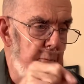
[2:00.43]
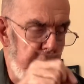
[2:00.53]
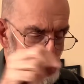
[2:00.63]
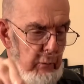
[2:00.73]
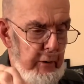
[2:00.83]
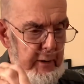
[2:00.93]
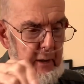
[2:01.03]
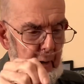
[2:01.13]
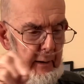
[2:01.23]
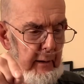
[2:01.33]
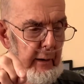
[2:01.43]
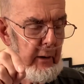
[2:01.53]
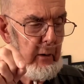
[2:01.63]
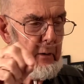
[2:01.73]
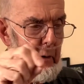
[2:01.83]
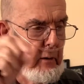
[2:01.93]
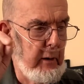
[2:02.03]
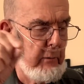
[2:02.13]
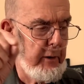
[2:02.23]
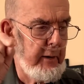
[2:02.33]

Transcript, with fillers: She was studying literature, she was